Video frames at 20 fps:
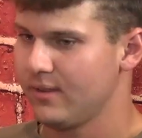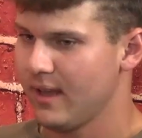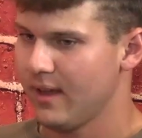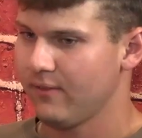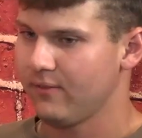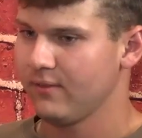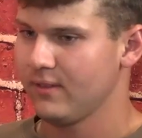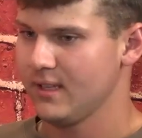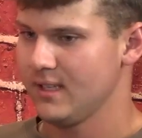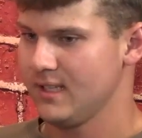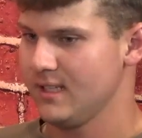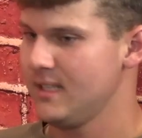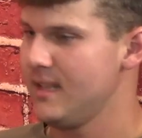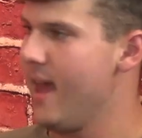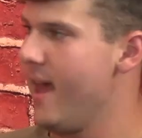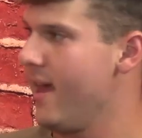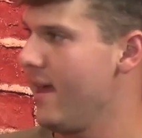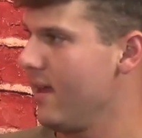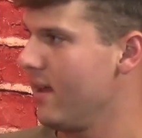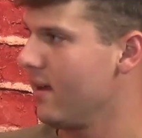definitely
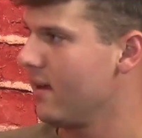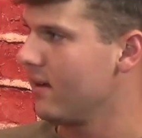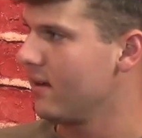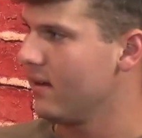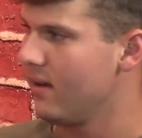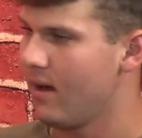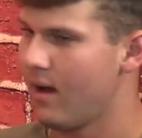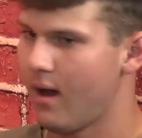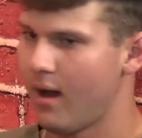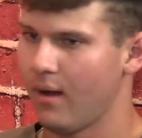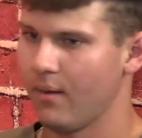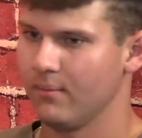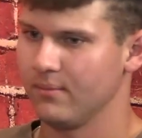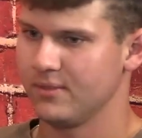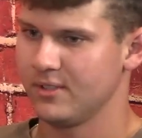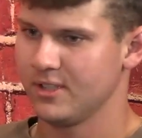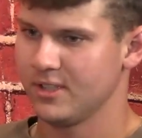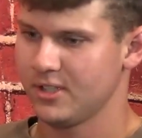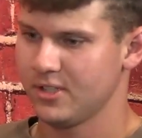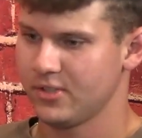stay.
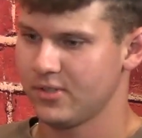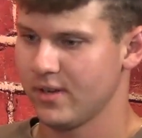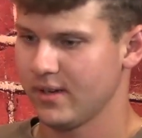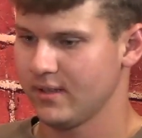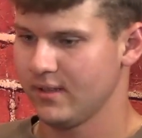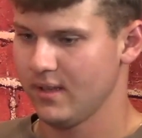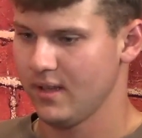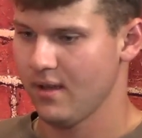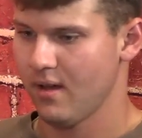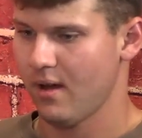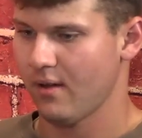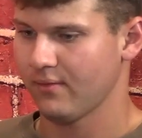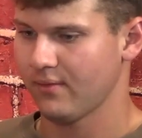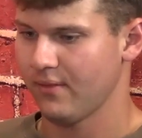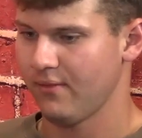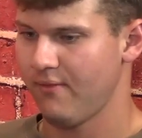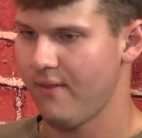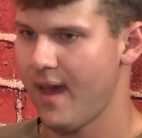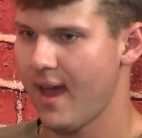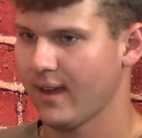Just strictly off
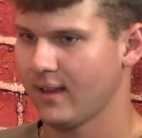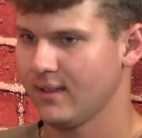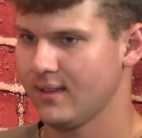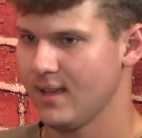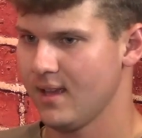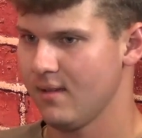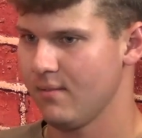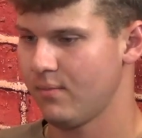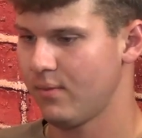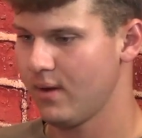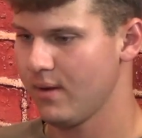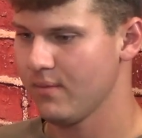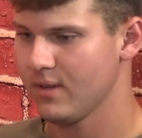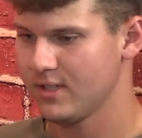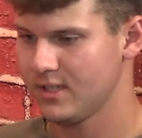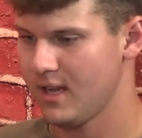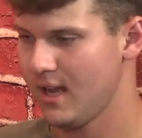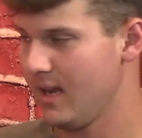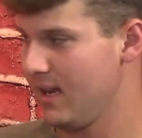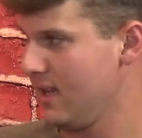the fact that pretty
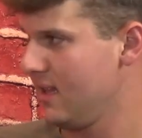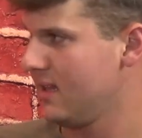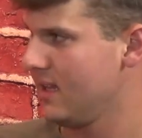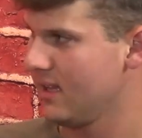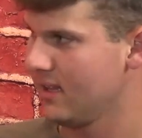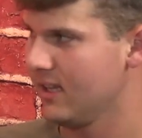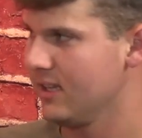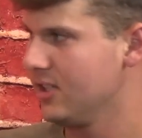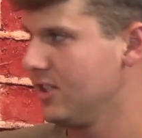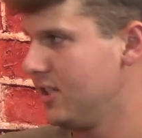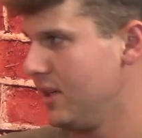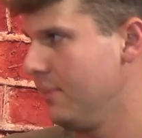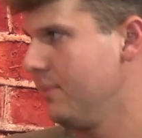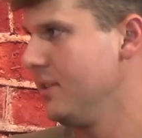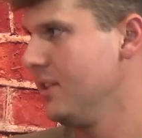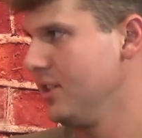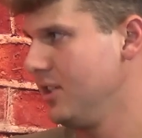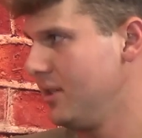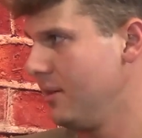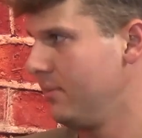much anything that's
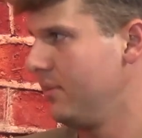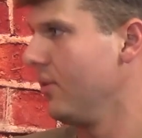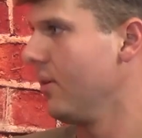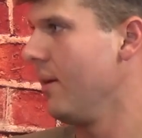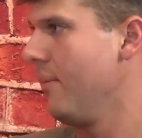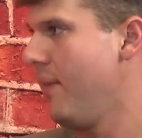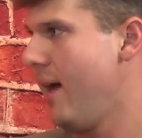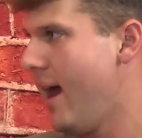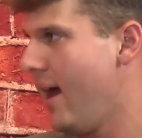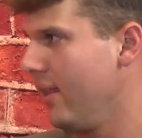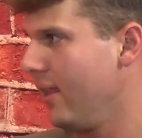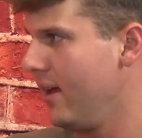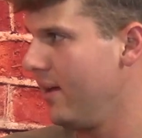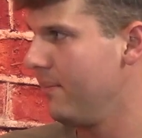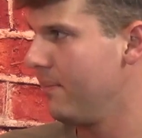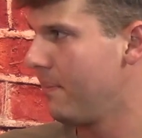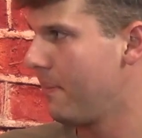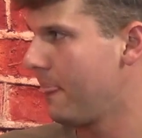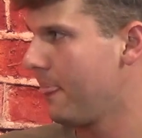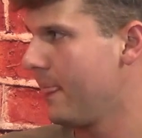shipped is shipped on a pallet.
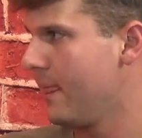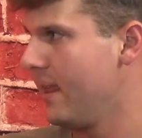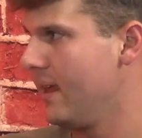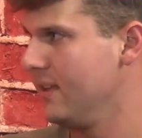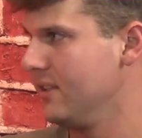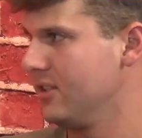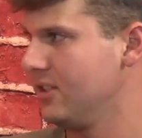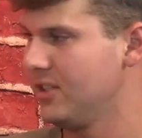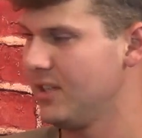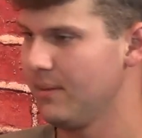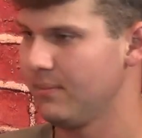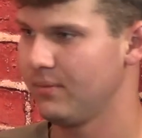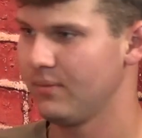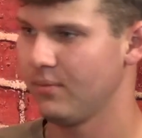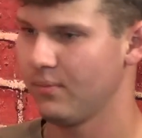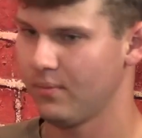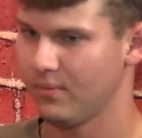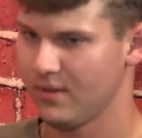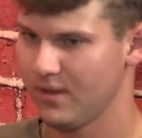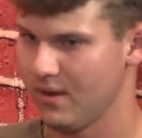Okay. Is shipped,
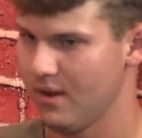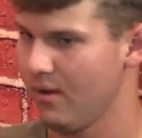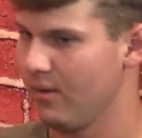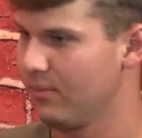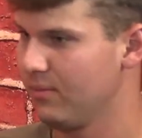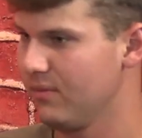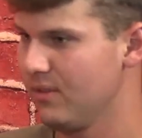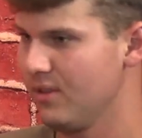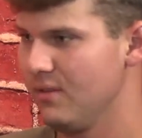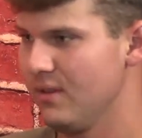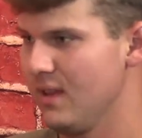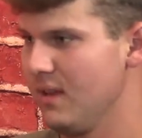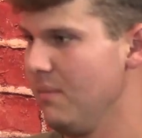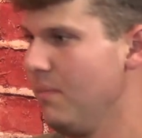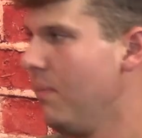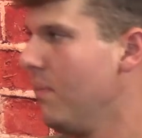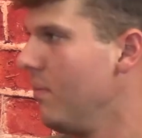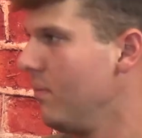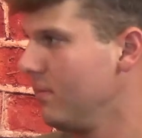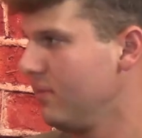you need
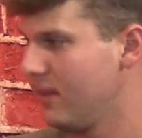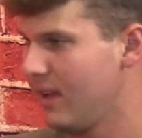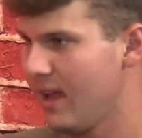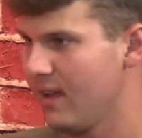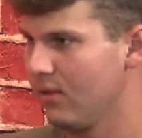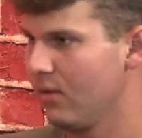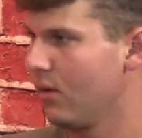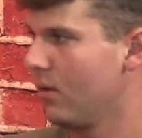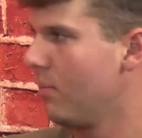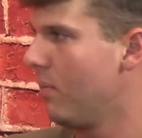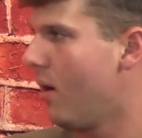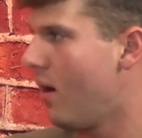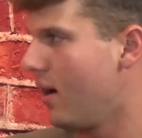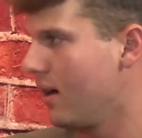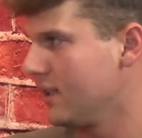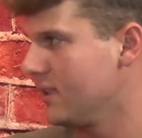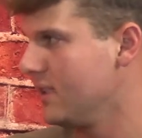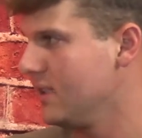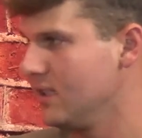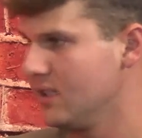Gaylord
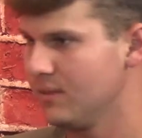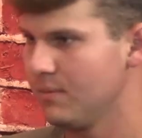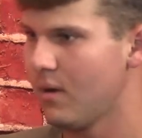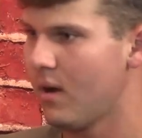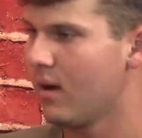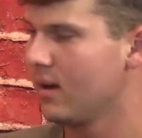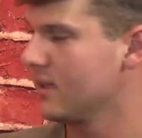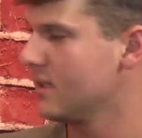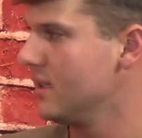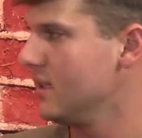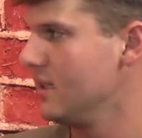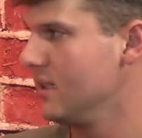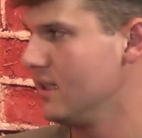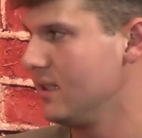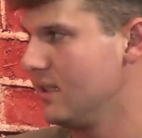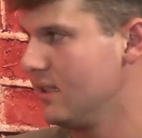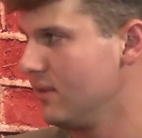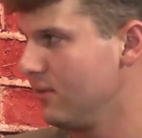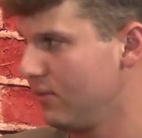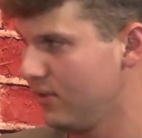boxes,
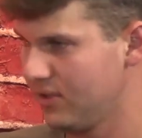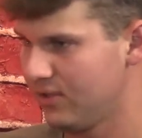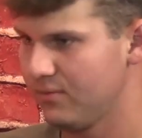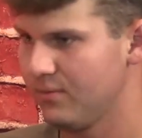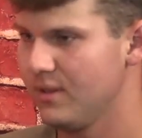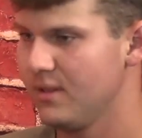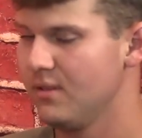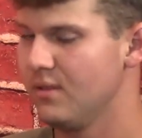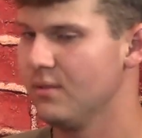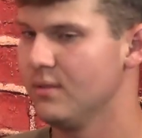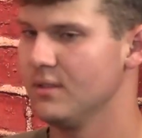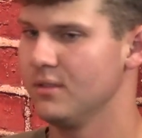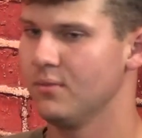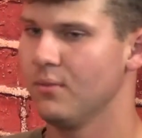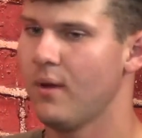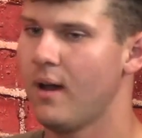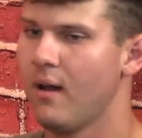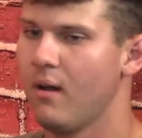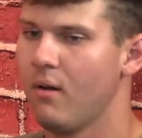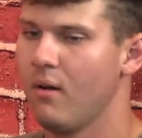which we do as
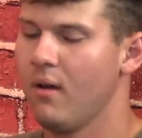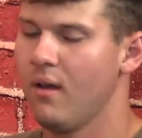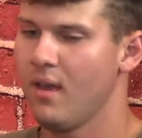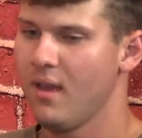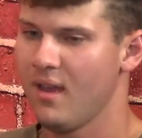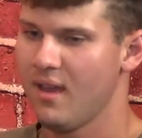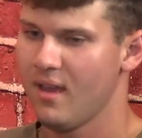well.